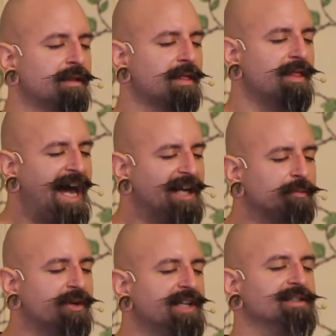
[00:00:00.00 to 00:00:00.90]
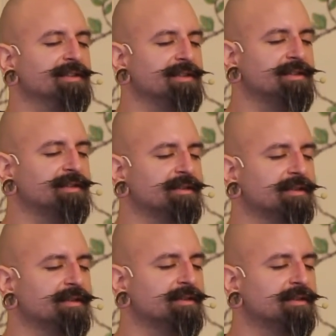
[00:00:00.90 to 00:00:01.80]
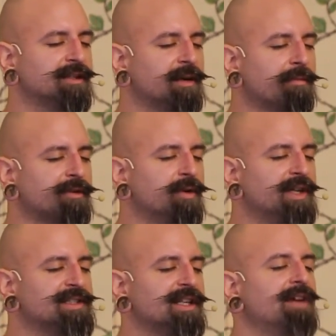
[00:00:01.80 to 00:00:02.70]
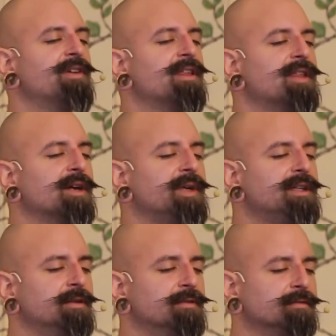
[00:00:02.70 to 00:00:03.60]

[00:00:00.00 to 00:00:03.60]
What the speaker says: that presence to come through us in everything we do.